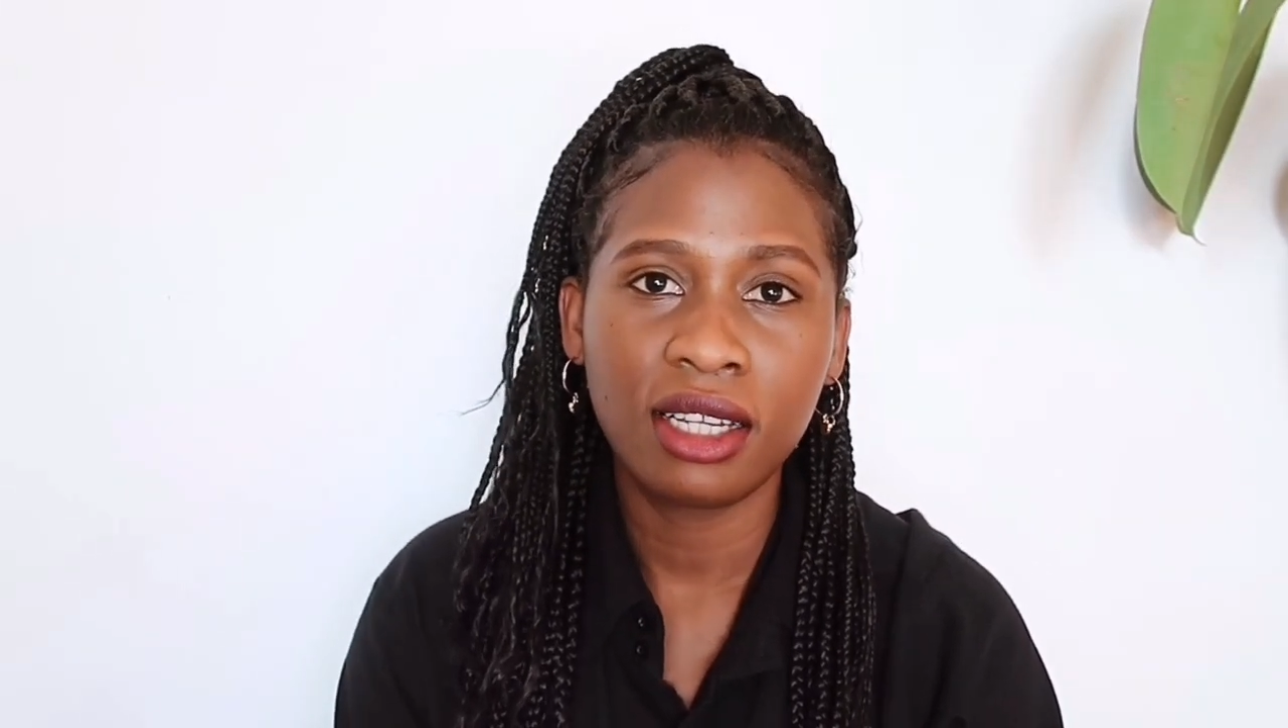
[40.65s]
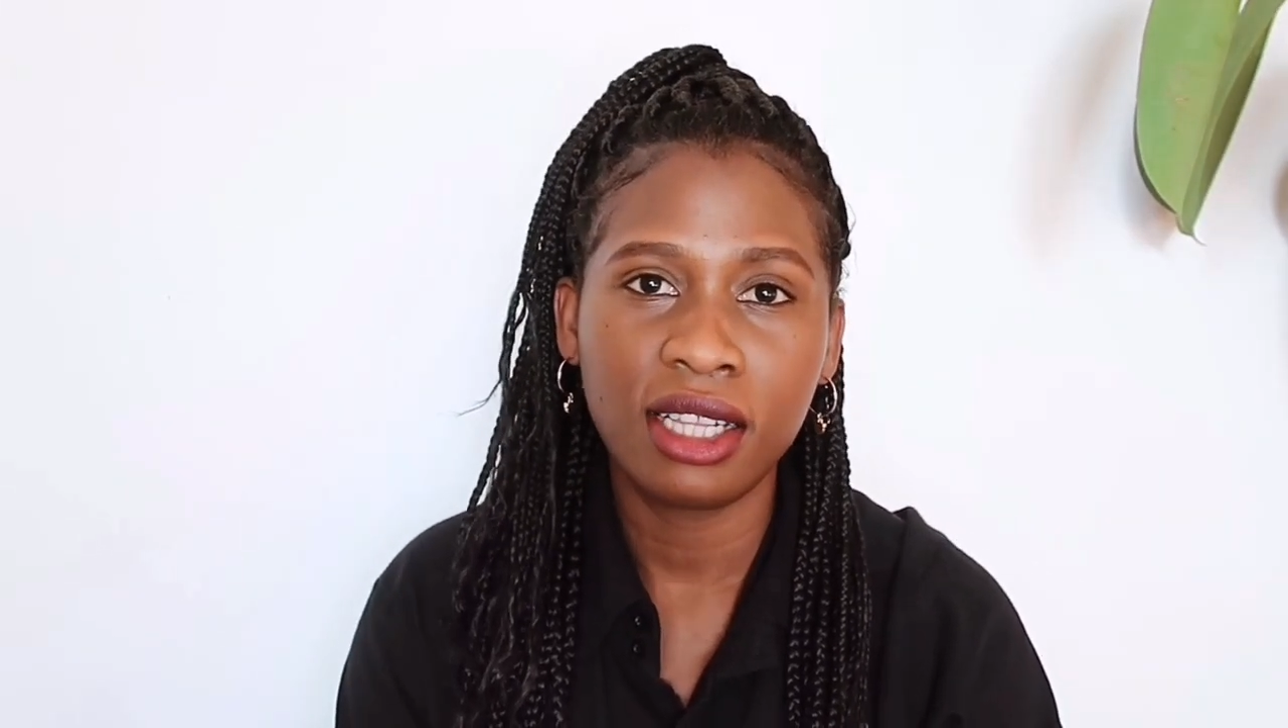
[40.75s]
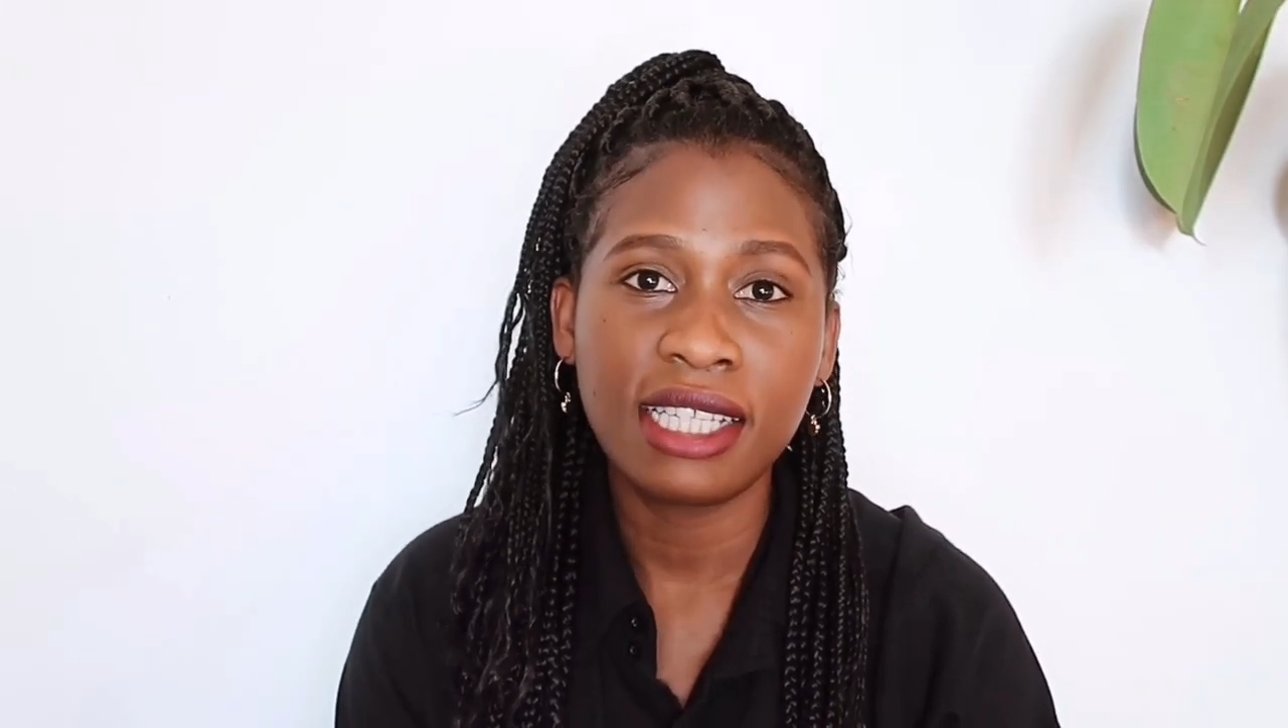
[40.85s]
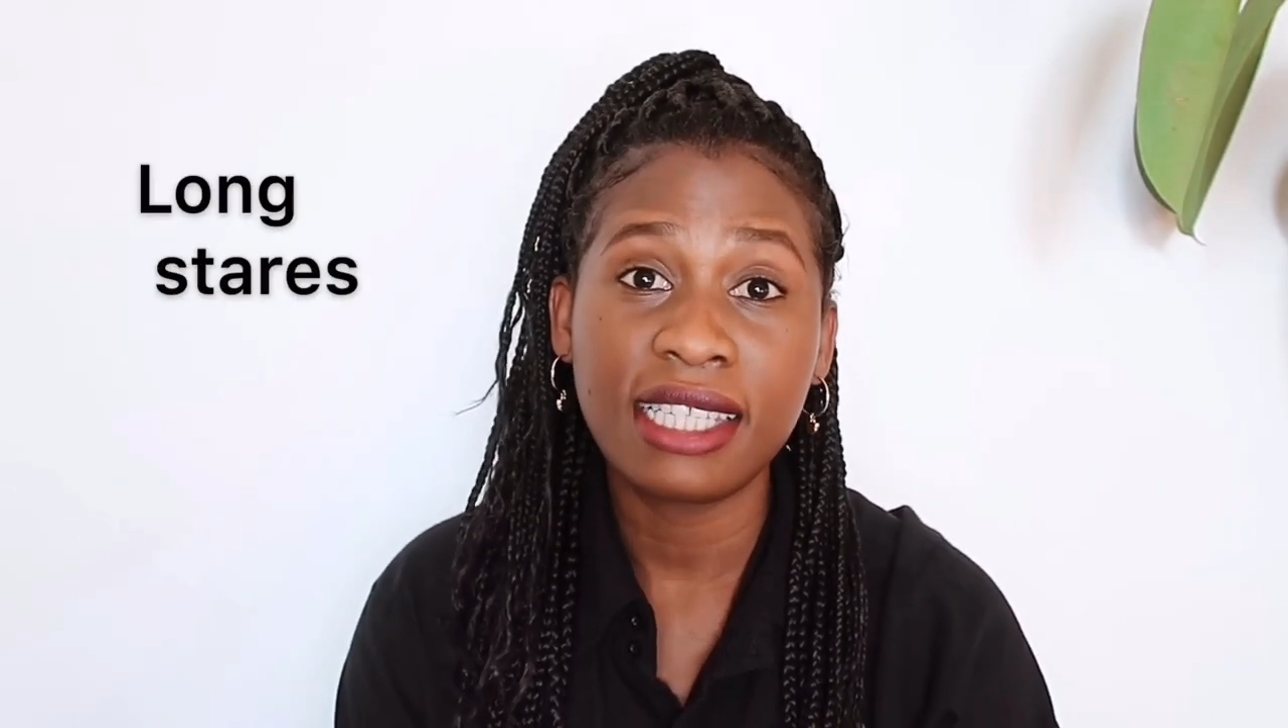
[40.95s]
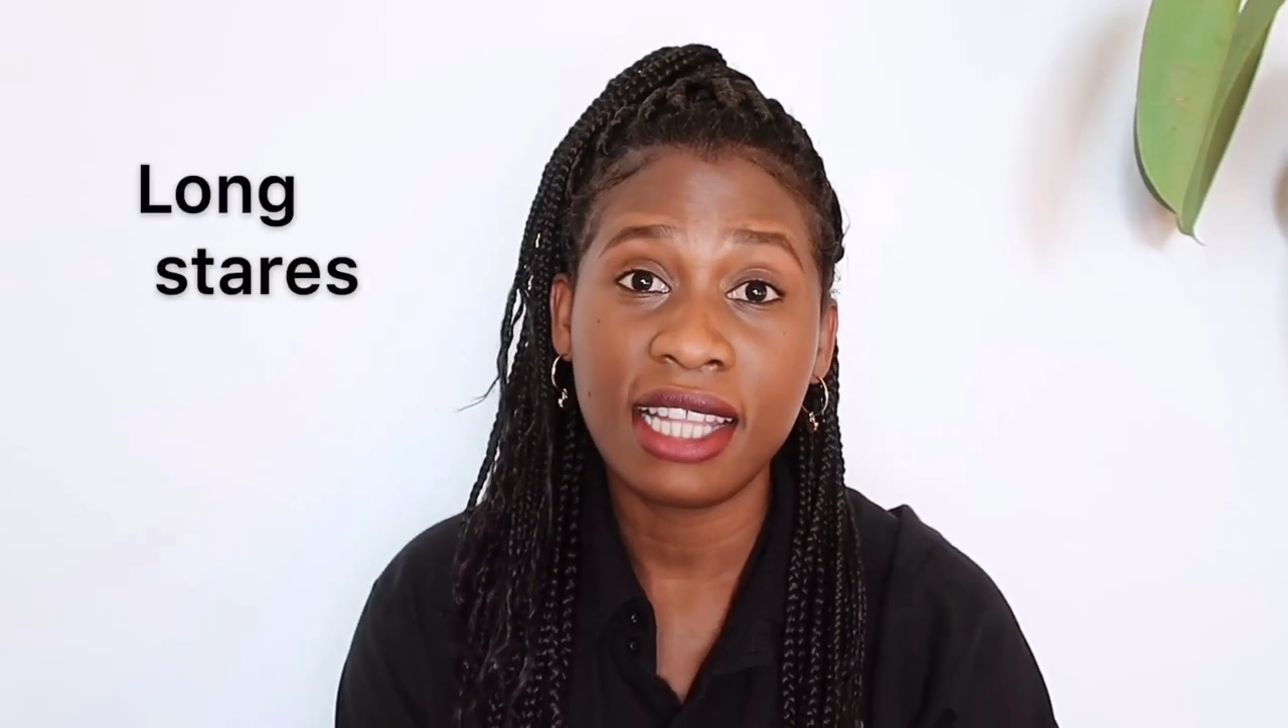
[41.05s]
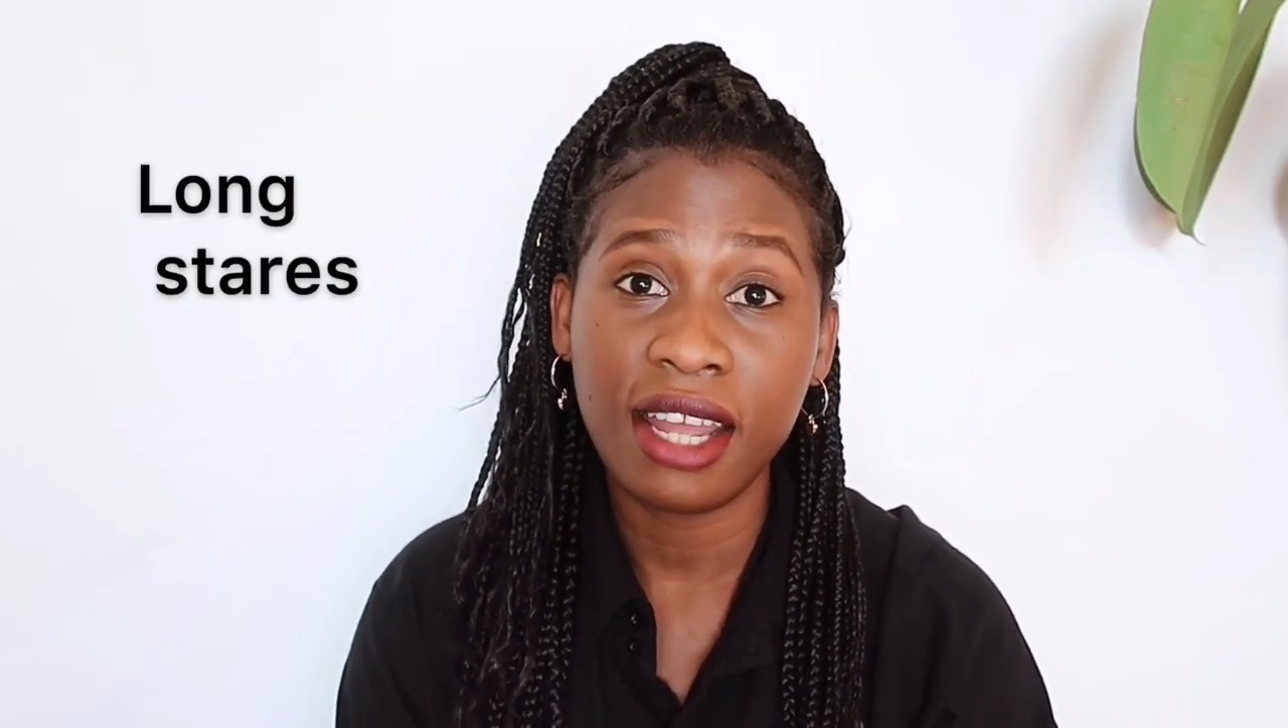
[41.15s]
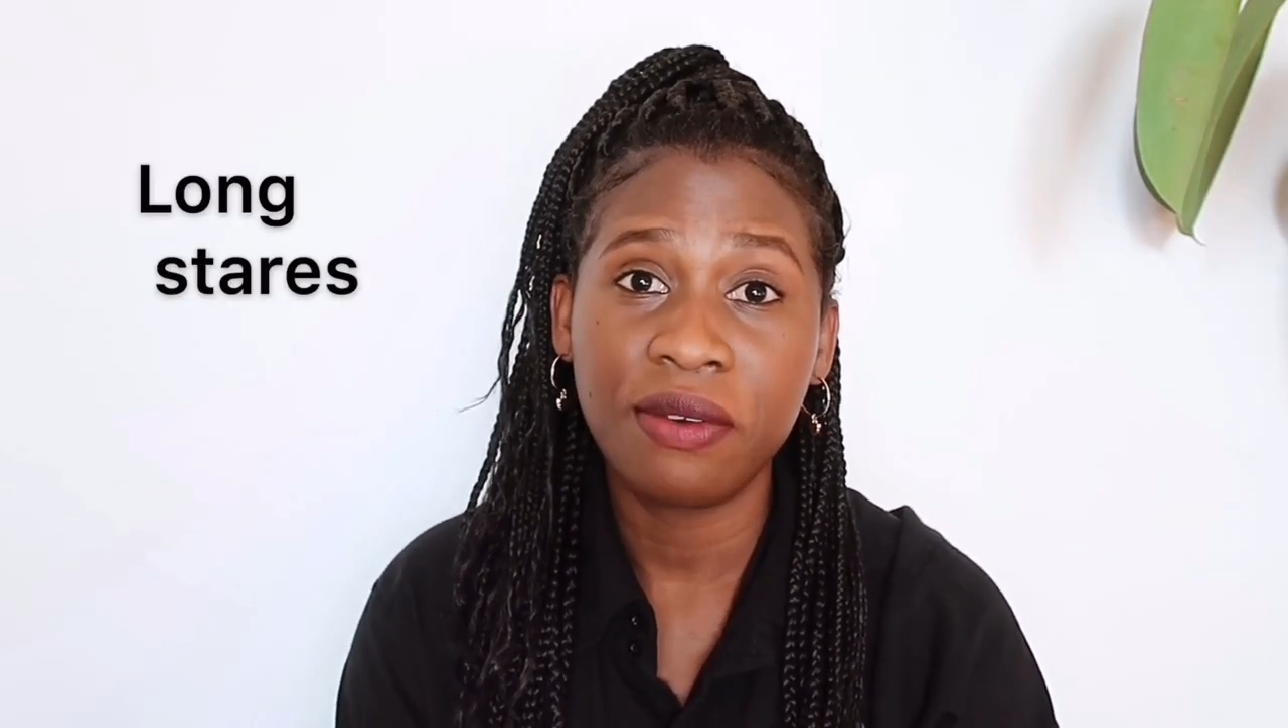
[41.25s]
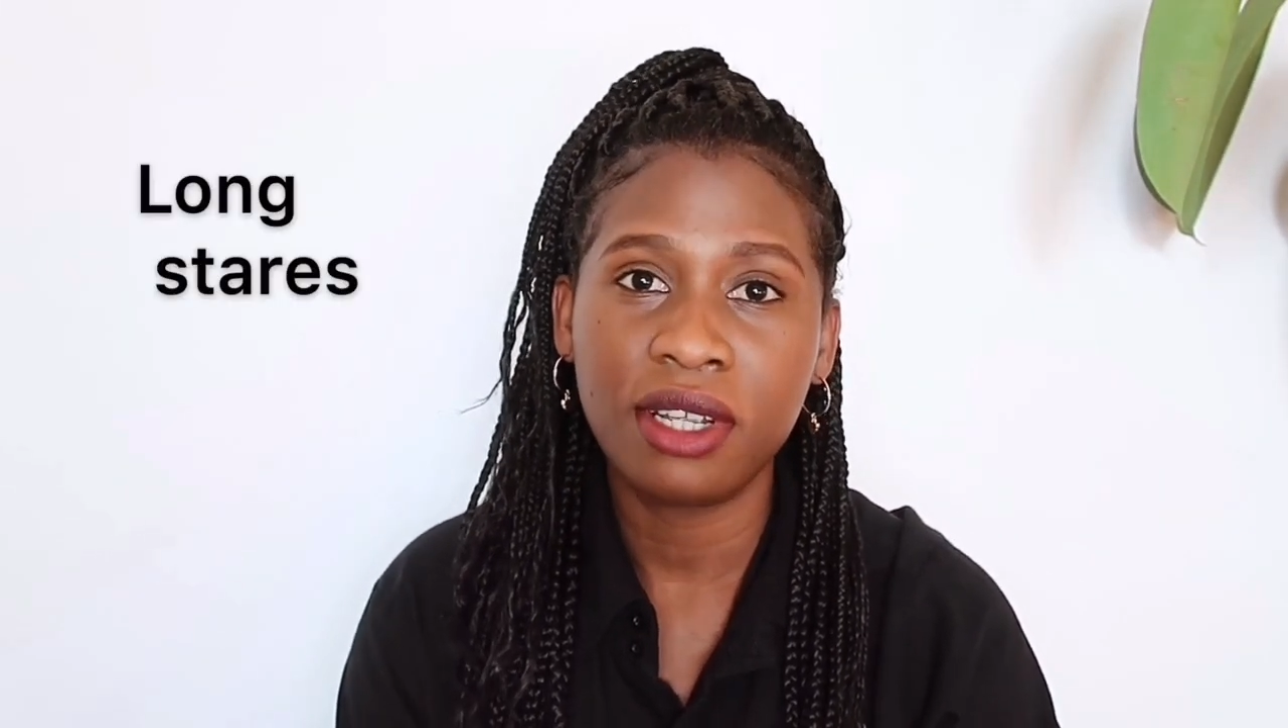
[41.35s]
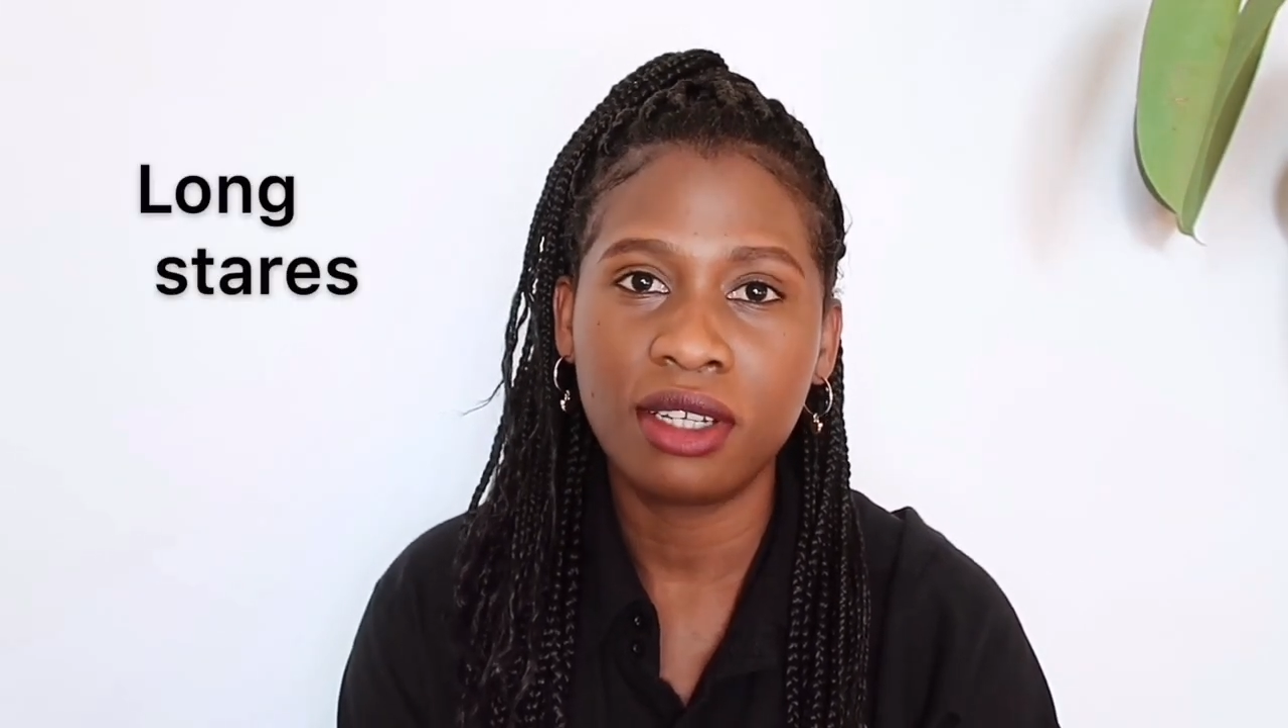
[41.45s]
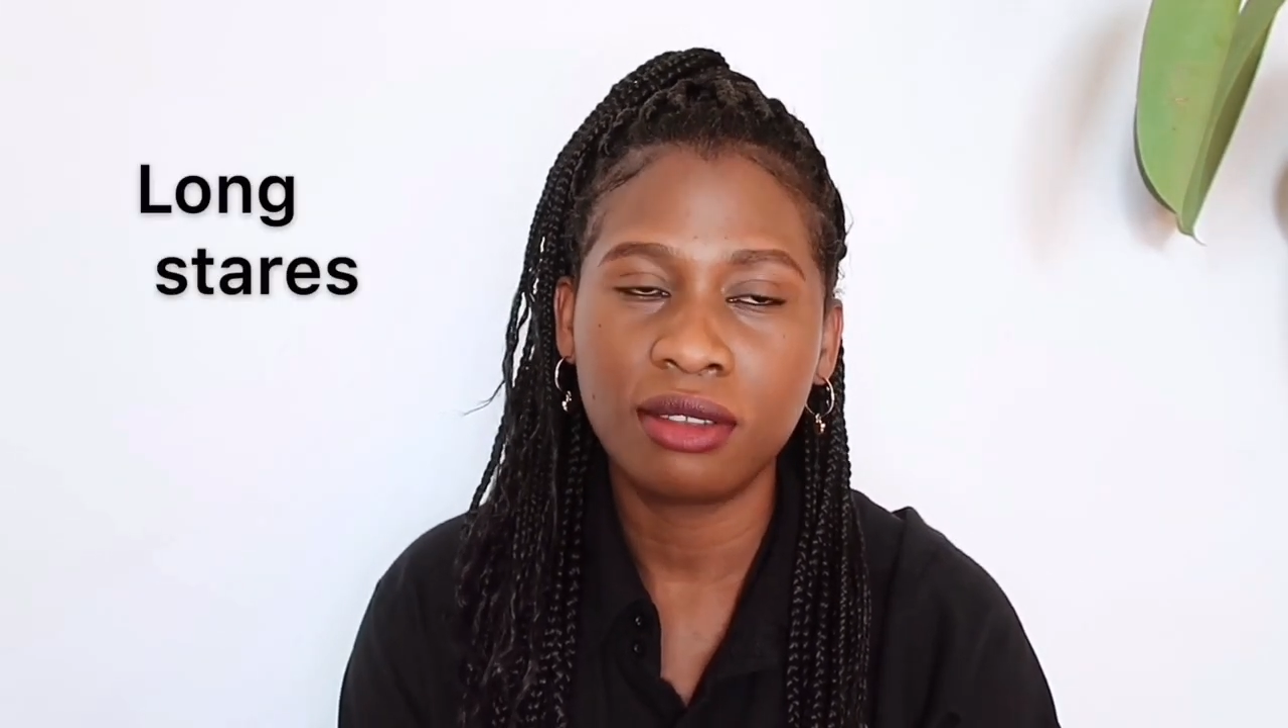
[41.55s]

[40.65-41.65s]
the staring.